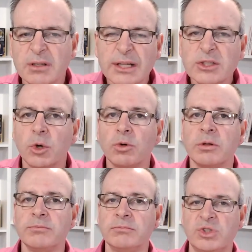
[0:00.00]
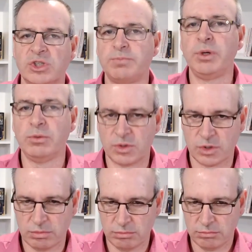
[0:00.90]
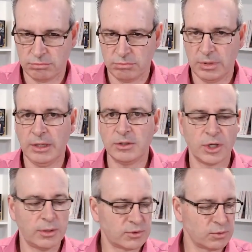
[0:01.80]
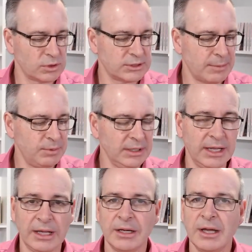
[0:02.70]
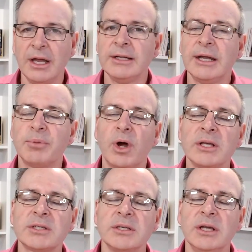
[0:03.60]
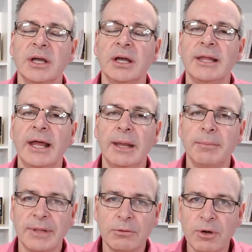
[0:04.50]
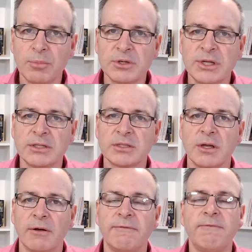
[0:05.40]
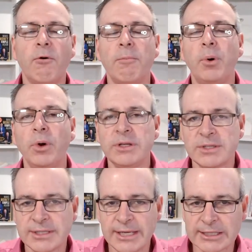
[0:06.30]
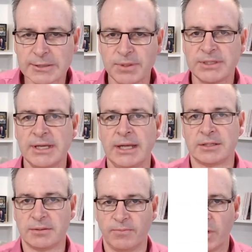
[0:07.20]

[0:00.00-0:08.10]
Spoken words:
let's call them disputes, in terms of what's happening there. Now, Bryce, that represents 4.6%.